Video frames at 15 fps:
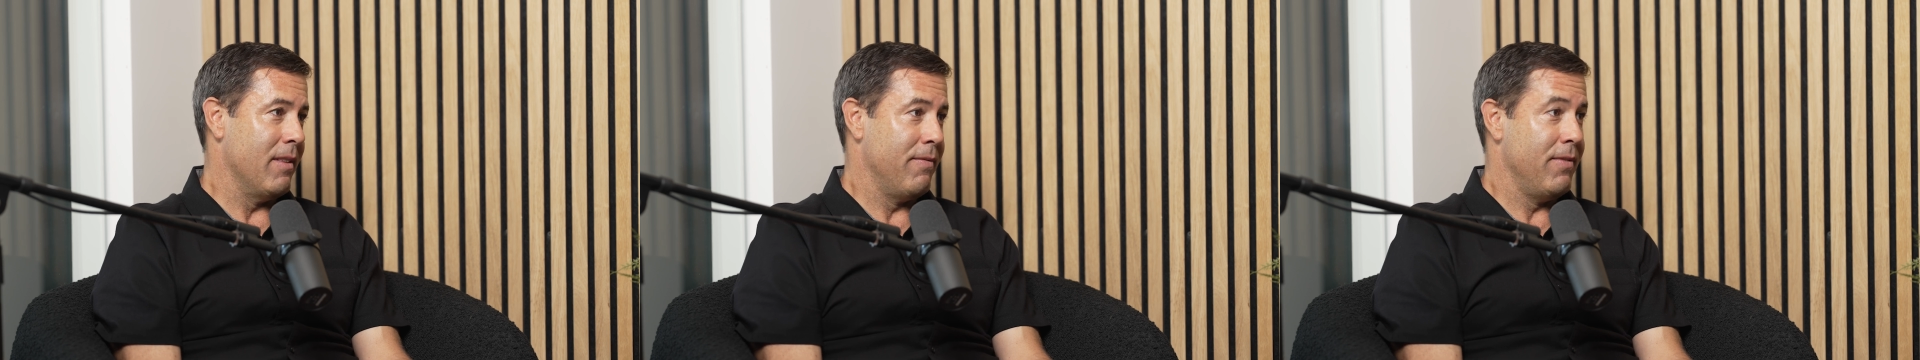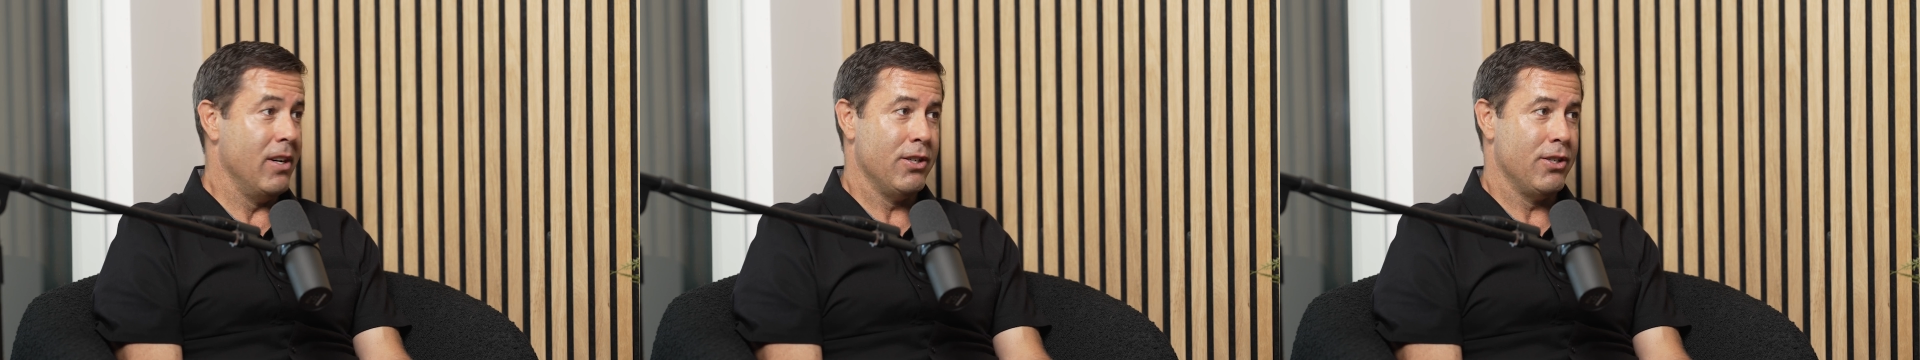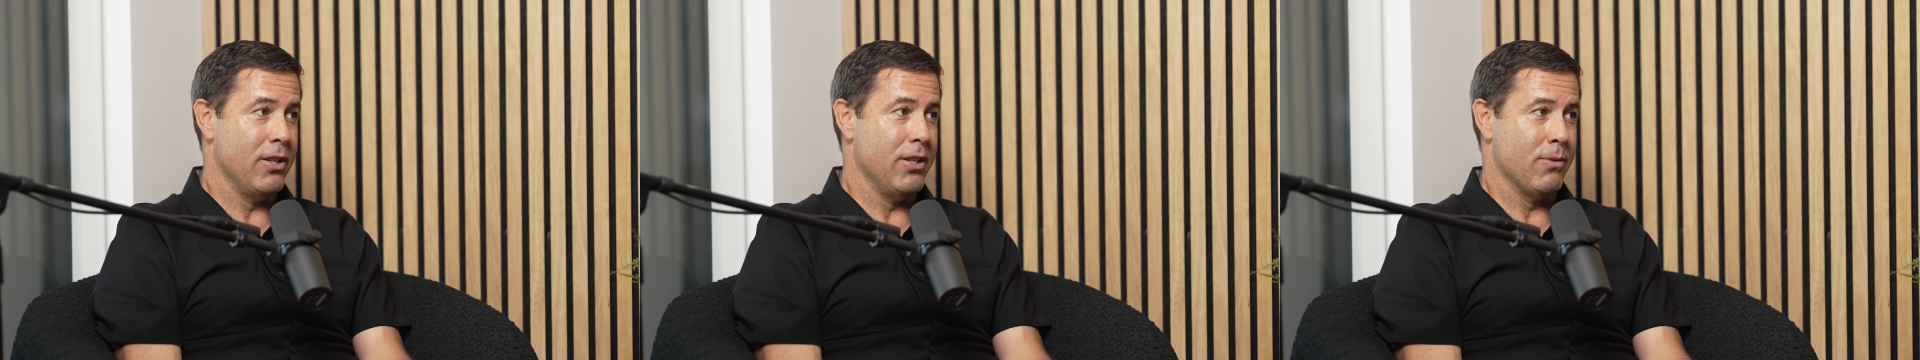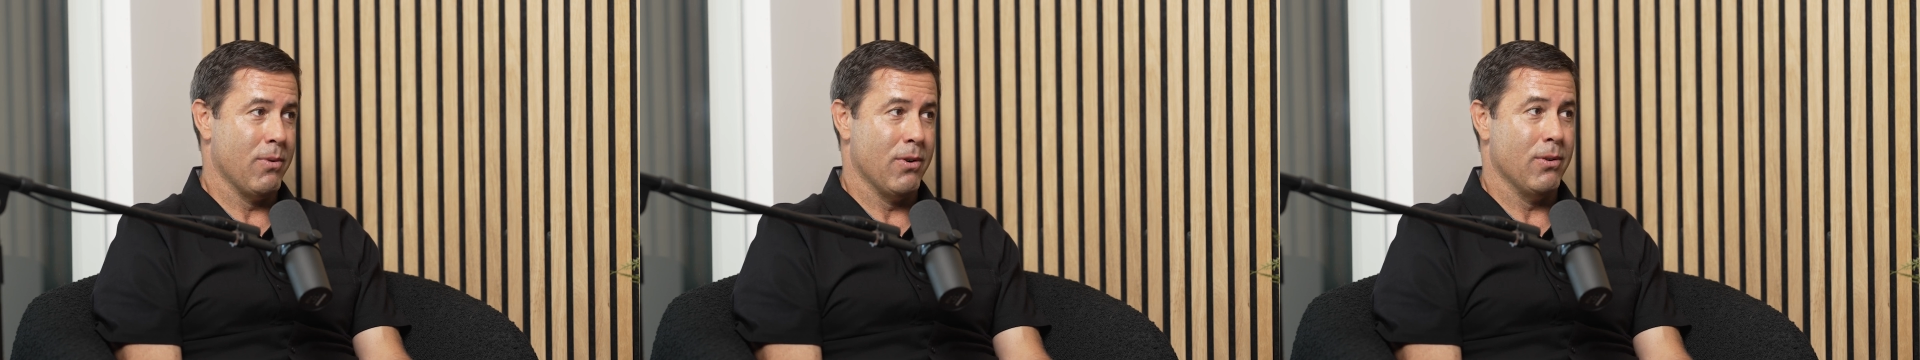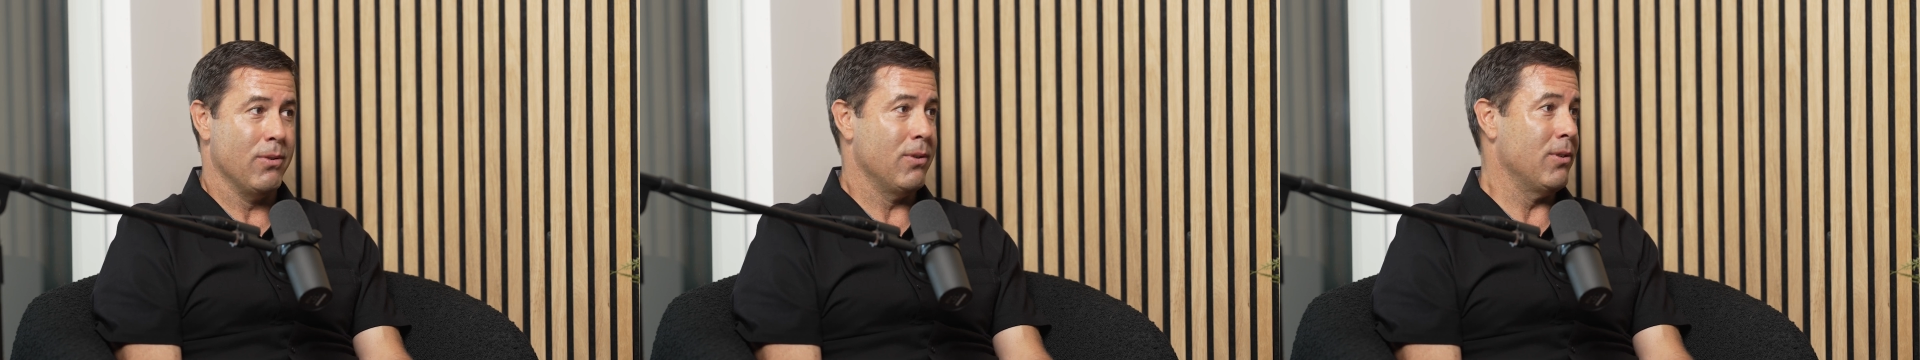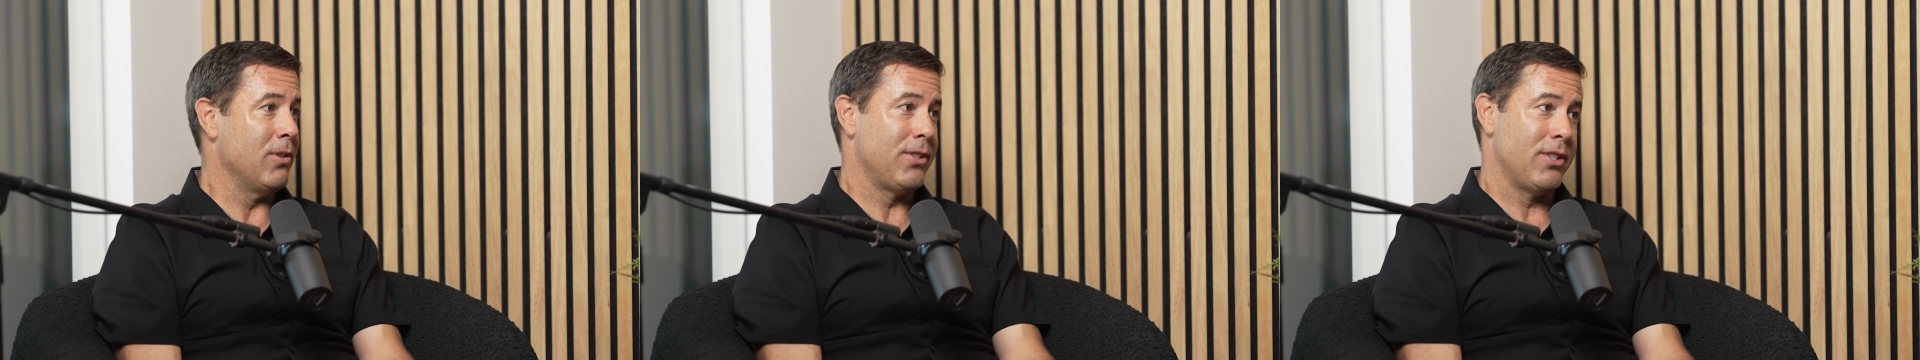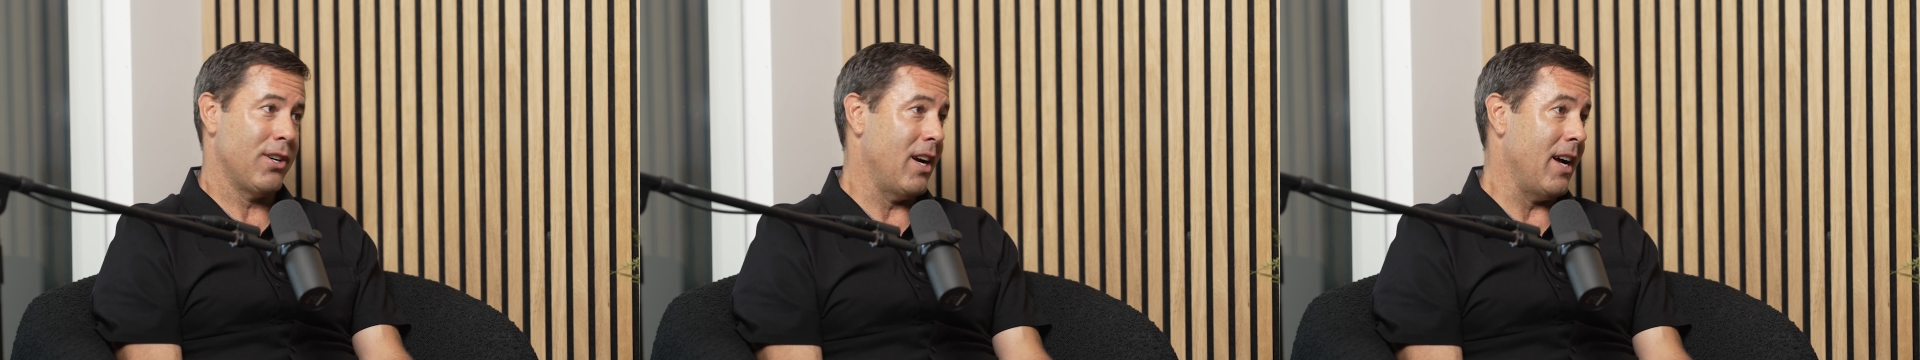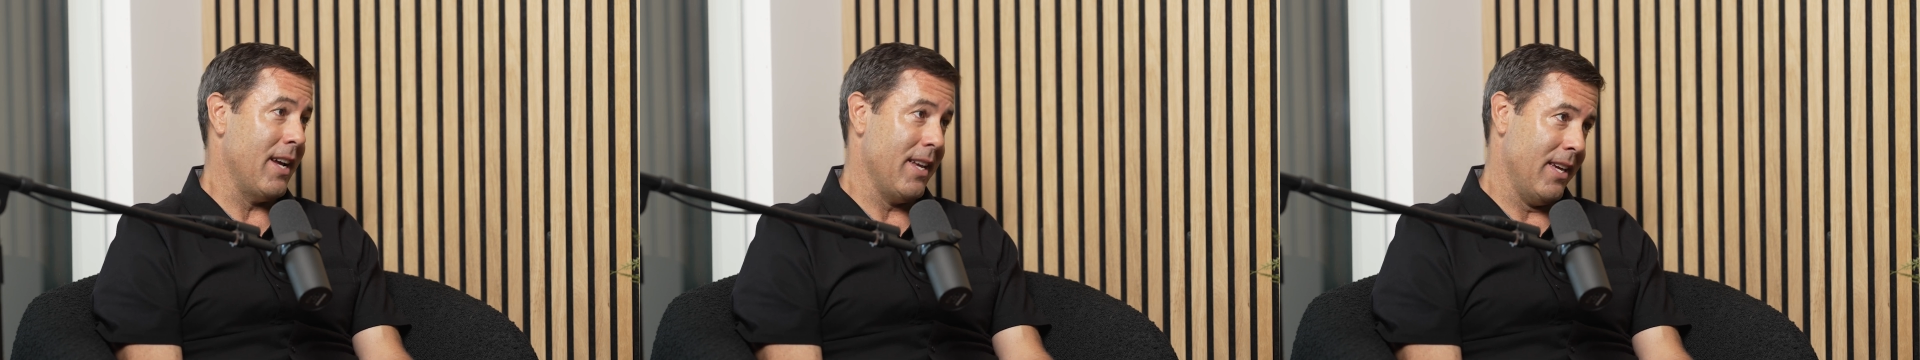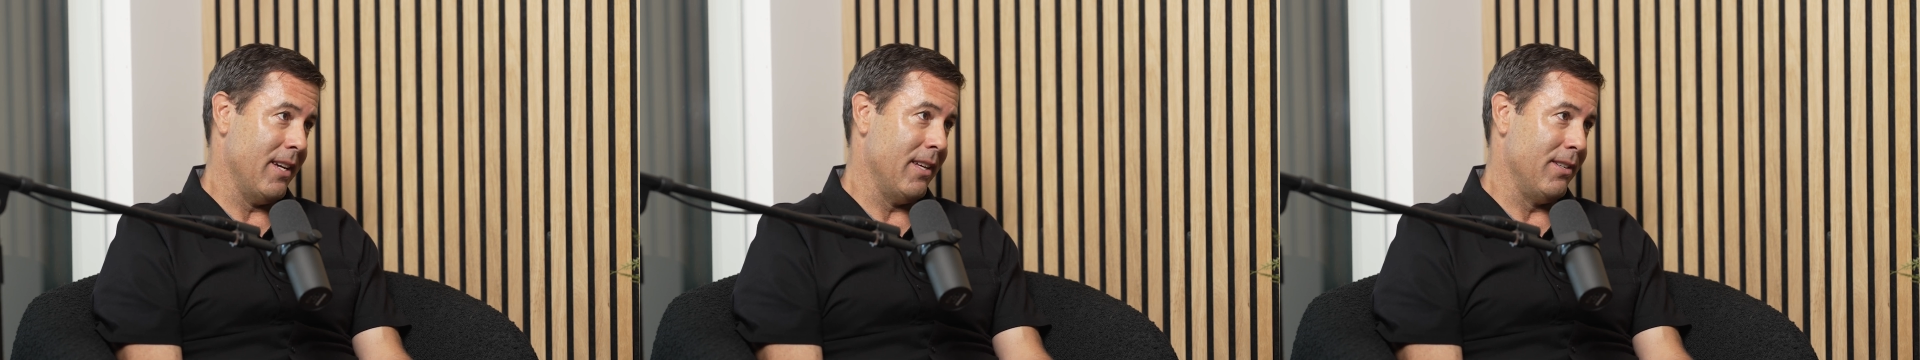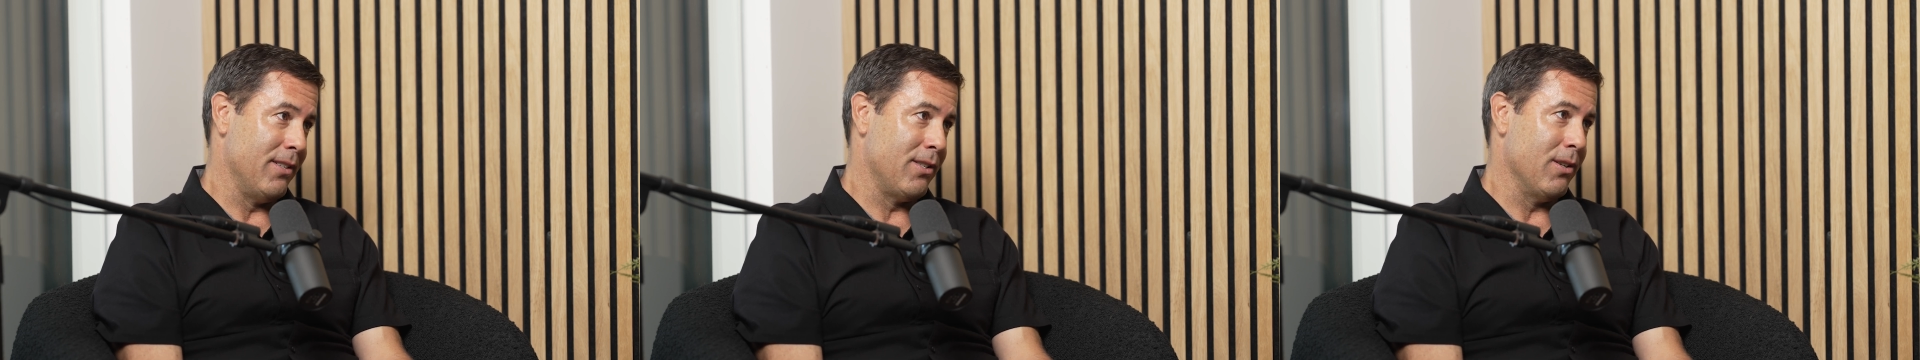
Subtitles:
the finishes were ultra high end.